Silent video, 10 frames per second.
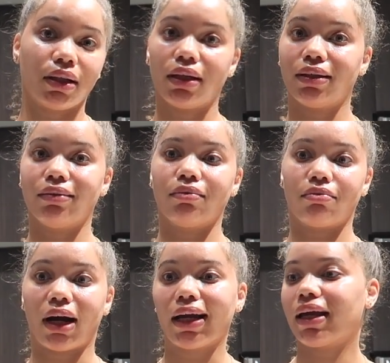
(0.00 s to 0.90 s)
looking
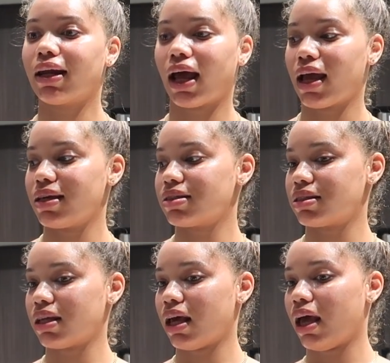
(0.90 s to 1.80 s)
right and nice
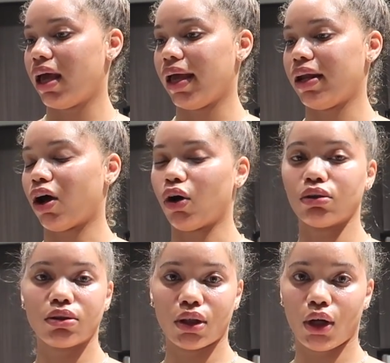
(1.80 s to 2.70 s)
and
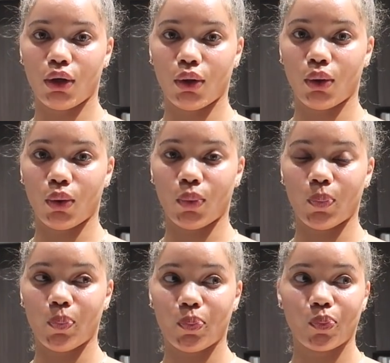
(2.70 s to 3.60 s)
also
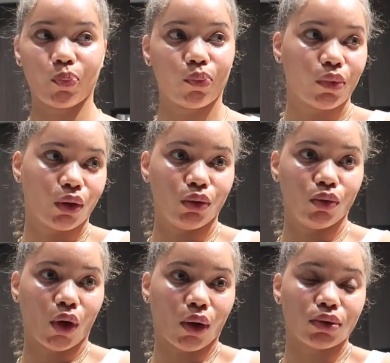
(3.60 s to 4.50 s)

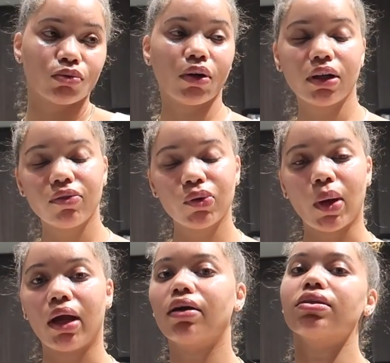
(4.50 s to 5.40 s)
you know just running a few
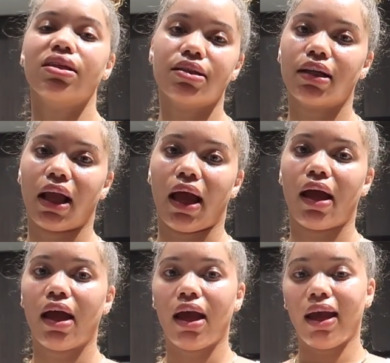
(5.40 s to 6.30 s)
errands things like
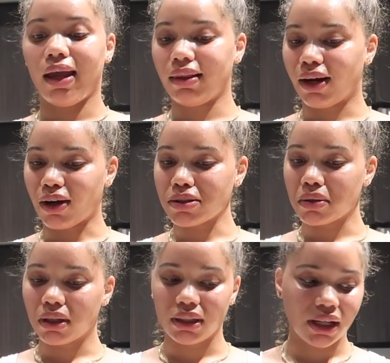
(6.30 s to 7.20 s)
that and then i also
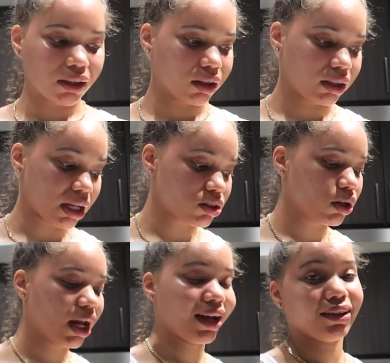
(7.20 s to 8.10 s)
cooked dinner
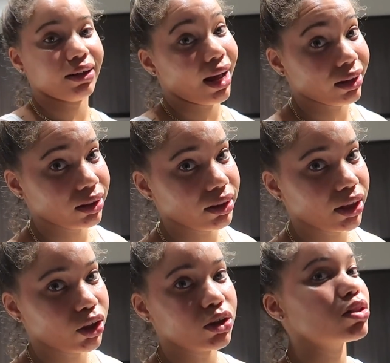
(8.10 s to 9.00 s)
yesterday i did not cook
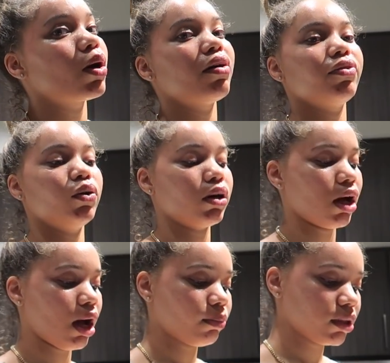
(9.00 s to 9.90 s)
dinner so i feel
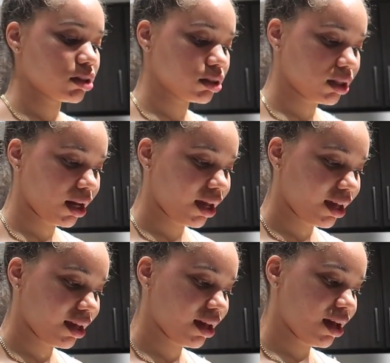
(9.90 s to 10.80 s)
accomplished
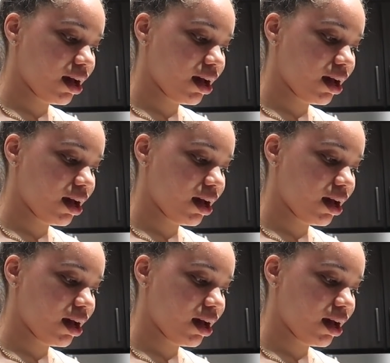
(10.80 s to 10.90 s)
today